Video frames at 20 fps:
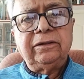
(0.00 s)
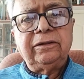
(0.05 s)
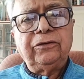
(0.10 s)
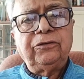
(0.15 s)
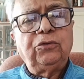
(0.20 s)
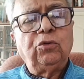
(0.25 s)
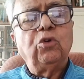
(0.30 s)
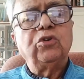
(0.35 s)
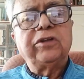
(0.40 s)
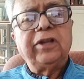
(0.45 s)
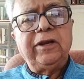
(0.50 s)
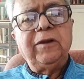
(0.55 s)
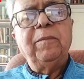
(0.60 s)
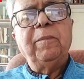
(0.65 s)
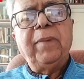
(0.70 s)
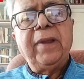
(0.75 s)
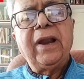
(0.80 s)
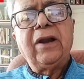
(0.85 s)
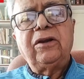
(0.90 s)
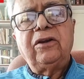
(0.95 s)
social
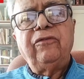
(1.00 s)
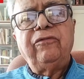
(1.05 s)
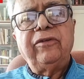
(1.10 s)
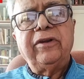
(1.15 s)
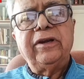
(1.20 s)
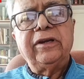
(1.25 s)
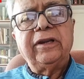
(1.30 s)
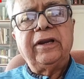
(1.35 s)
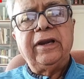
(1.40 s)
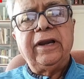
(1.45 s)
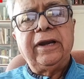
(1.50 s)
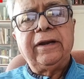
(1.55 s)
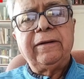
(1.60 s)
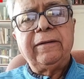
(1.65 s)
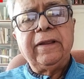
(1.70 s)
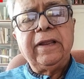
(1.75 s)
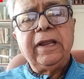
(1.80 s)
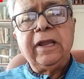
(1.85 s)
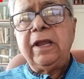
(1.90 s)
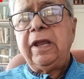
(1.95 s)
impact of internet,
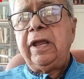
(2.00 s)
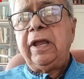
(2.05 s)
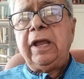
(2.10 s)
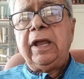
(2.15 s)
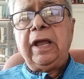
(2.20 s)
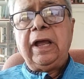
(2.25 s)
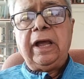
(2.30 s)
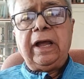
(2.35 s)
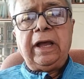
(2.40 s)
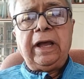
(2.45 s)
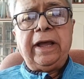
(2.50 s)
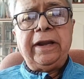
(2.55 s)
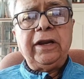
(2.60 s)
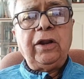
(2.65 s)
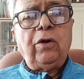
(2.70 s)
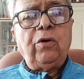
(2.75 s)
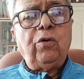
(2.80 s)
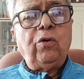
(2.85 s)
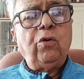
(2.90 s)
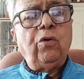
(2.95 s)
and
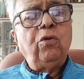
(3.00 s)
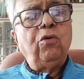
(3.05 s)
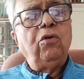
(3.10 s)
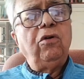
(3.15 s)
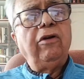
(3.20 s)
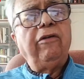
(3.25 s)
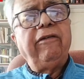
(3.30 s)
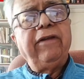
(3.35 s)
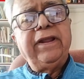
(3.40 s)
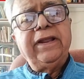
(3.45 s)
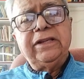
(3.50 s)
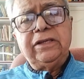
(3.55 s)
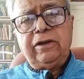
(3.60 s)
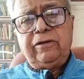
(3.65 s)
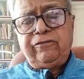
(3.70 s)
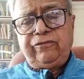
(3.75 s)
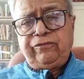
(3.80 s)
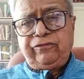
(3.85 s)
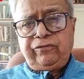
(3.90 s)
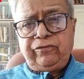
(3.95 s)
a whole range
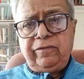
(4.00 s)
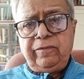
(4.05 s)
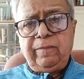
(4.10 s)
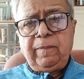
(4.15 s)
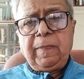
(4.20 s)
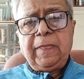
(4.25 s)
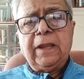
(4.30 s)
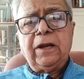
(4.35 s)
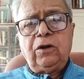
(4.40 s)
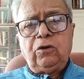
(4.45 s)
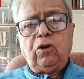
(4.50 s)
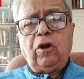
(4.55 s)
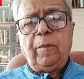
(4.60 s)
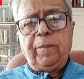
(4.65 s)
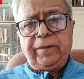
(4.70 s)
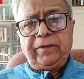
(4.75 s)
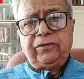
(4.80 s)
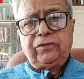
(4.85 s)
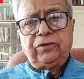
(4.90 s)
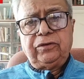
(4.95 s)
of
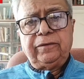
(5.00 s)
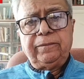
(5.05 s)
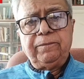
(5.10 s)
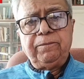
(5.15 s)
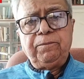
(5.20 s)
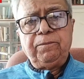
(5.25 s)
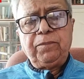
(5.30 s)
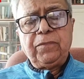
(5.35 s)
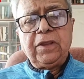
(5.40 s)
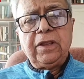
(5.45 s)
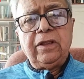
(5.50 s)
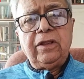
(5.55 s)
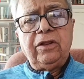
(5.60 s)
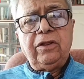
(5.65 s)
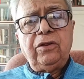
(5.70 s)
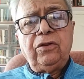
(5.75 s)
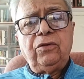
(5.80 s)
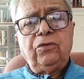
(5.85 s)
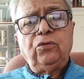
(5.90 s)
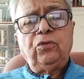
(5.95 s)
topics.
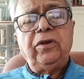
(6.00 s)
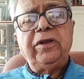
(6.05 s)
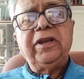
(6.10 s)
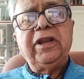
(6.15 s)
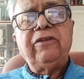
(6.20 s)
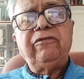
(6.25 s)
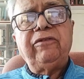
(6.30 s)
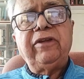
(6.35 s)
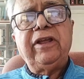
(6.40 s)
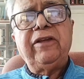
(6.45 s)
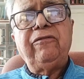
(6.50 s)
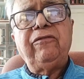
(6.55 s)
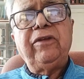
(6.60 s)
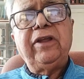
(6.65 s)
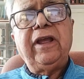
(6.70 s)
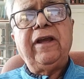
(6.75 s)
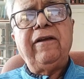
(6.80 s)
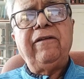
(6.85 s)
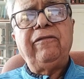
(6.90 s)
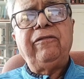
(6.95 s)
So in a way,
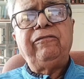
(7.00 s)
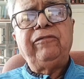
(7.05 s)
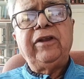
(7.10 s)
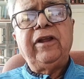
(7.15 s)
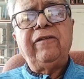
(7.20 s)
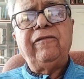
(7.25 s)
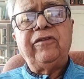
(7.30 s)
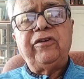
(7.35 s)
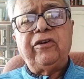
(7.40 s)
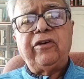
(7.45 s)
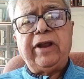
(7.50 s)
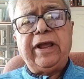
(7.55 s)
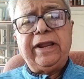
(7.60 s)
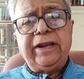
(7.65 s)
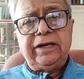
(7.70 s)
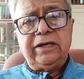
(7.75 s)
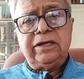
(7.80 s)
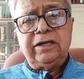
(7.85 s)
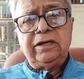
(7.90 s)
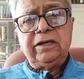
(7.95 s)
we have
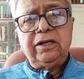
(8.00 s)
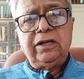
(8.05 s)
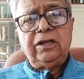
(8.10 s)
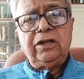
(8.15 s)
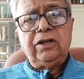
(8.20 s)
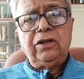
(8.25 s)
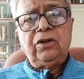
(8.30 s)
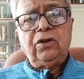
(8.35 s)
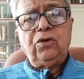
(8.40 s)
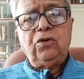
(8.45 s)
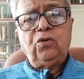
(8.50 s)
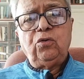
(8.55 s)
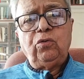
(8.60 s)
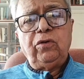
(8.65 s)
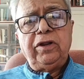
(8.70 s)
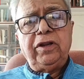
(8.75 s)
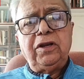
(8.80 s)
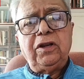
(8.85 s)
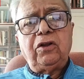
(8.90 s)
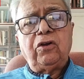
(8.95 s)
tried to
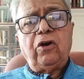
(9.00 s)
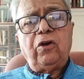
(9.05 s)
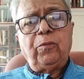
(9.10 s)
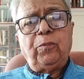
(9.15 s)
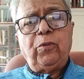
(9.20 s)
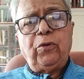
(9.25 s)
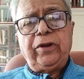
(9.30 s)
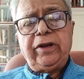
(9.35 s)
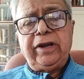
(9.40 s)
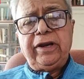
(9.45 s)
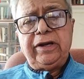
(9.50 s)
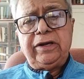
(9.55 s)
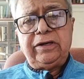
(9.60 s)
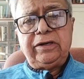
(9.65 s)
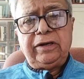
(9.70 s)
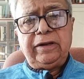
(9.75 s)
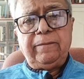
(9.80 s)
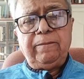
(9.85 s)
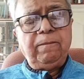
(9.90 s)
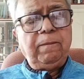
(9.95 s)

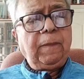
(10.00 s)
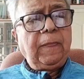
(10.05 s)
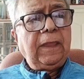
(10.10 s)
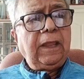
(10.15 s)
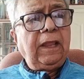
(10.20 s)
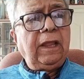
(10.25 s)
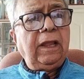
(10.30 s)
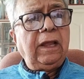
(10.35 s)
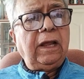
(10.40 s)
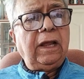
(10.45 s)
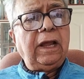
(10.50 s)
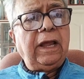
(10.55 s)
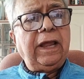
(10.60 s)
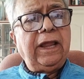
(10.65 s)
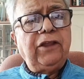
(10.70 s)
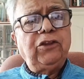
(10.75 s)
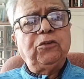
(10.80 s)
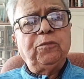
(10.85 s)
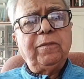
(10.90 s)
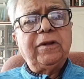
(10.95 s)
incorporate
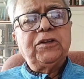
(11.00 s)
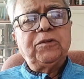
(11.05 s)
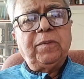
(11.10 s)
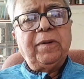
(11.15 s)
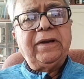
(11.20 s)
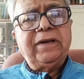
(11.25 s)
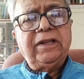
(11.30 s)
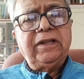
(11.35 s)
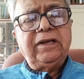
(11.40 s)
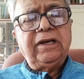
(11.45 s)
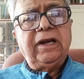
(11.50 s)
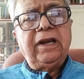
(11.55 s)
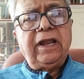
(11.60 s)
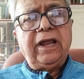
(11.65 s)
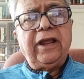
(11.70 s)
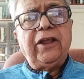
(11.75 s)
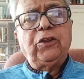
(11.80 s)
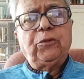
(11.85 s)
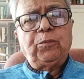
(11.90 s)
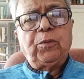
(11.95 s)
as much material
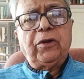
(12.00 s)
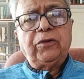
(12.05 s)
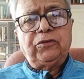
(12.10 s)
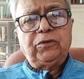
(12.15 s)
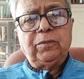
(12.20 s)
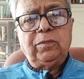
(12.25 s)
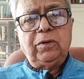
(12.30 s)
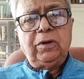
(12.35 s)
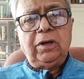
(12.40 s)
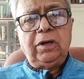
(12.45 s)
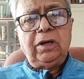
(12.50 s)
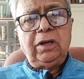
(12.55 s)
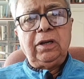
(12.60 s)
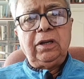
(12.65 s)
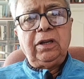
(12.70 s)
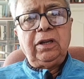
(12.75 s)
as possible